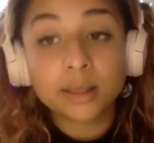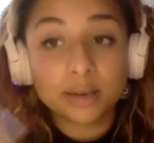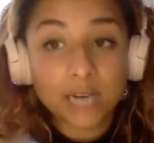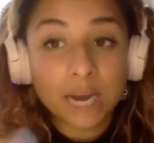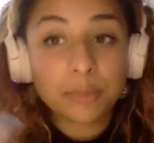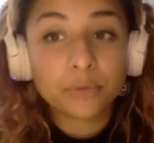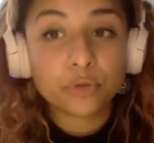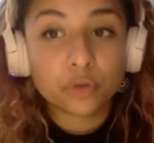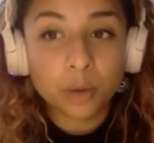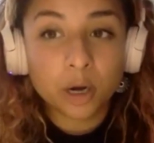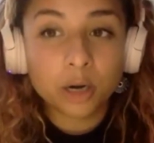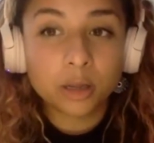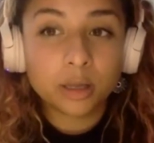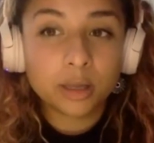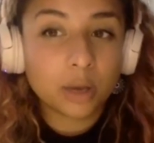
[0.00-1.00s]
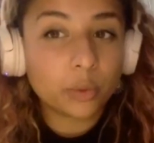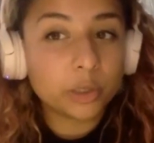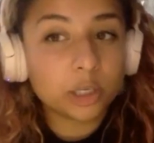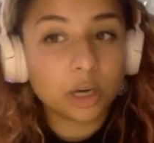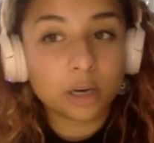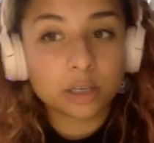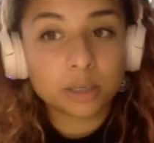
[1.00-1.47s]
the type of remodeling that we
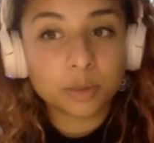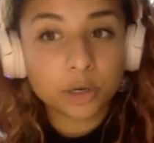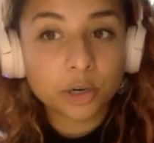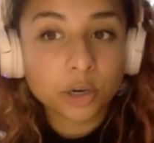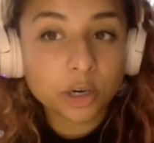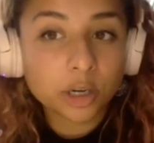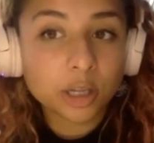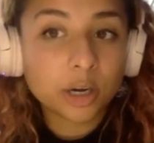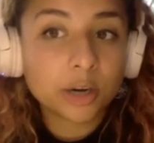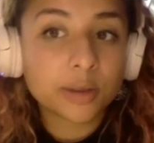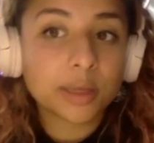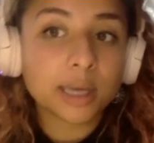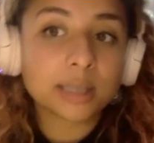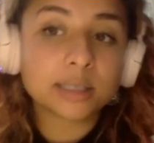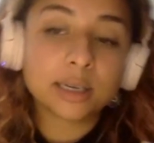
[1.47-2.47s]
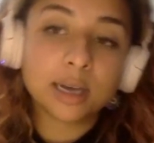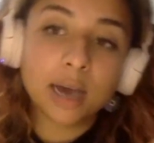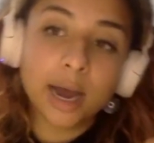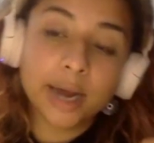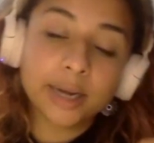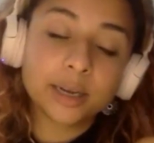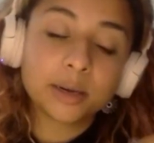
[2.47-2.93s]
talked about earlier that's
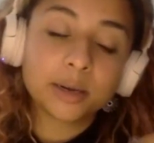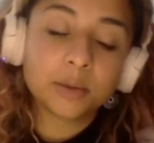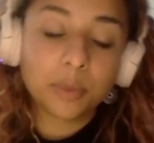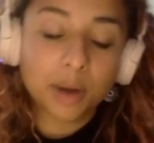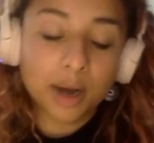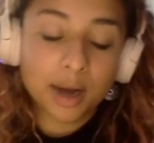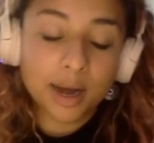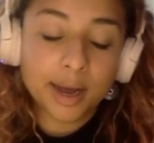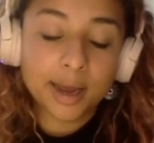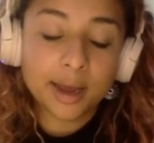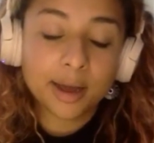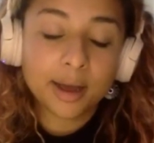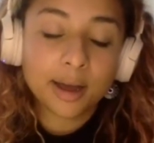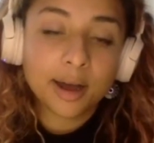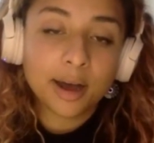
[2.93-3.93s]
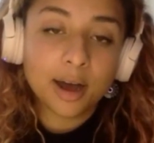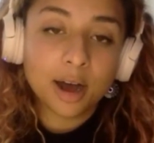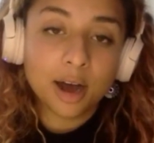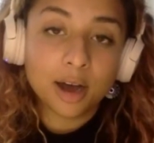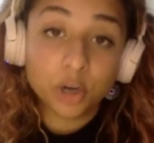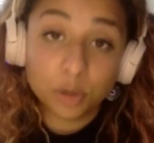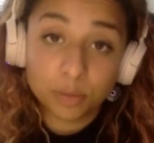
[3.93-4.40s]
guided by
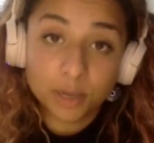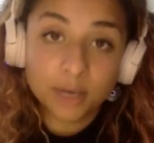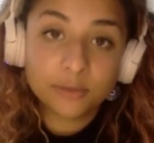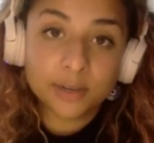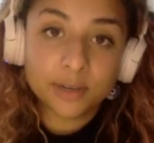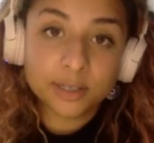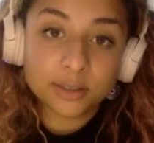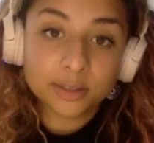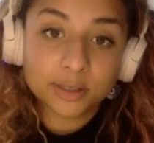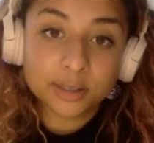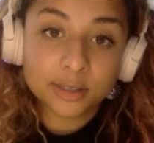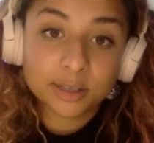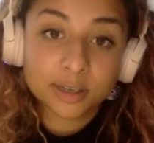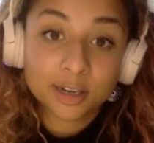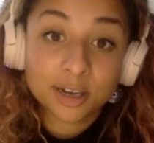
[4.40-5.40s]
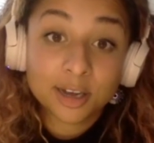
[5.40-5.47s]
uh, your blood vessels.